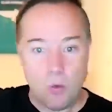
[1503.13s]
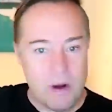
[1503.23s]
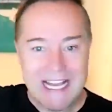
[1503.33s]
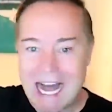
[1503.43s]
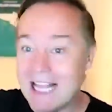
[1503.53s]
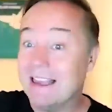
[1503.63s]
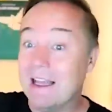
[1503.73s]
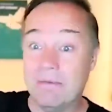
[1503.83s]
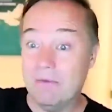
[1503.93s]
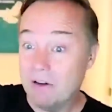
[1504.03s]
We got
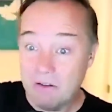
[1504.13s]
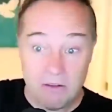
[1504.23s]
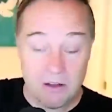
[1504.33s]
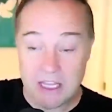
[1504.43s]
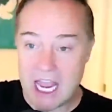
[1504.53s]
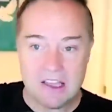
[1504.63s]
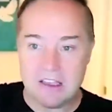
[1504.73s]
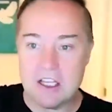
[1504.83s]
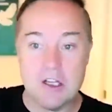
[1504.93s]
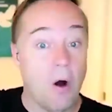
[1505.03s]
them.
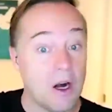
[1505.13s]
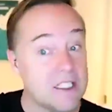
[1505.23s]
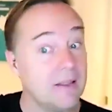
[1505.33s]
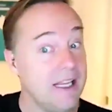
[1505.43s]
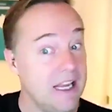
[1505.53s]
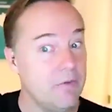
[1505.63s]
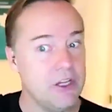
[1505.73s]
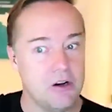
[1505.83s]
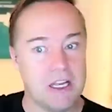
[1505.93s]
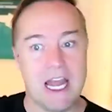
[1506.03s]
It's hard to leave
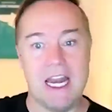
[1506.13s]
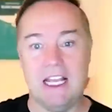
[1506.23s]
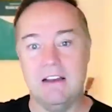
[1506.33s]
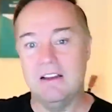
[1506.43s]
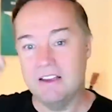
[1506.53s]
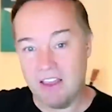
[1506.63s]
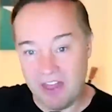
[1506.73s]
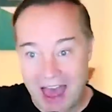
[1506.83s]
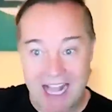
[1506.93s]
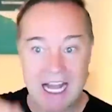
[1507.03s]
when you're getting
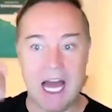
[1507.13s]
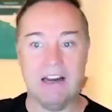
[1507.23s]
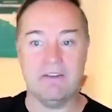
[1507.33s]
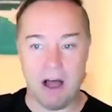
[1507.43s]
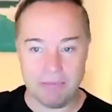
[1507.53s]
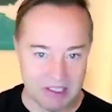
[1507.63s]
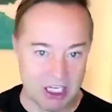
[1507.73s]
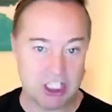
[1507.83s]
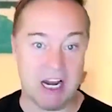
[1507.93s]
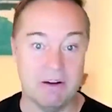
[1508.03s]
that kind of
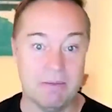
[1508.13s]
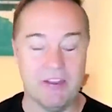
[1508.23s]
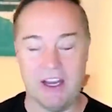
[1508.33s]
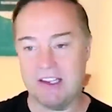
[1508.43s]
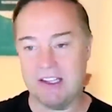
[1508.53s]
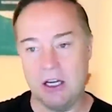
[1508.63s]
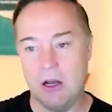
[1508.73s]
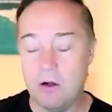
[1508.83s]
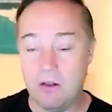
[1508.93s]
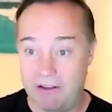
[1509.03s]
compensation every month. And I said, no
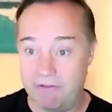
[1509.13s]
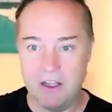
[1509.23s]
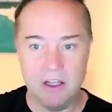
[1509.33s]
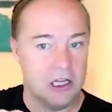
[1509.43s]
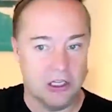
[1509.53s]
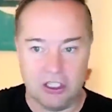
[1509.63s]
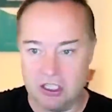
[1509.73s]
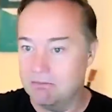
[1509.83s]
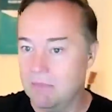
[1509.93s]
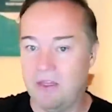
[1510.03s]
cliff, just
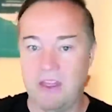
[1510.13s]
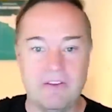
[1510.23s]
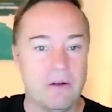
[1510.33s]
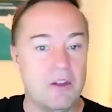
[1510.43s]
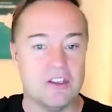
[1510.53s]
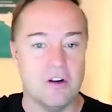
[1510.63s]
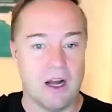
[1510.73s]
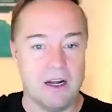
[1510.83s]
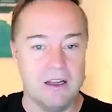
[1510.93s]
monthly from the start.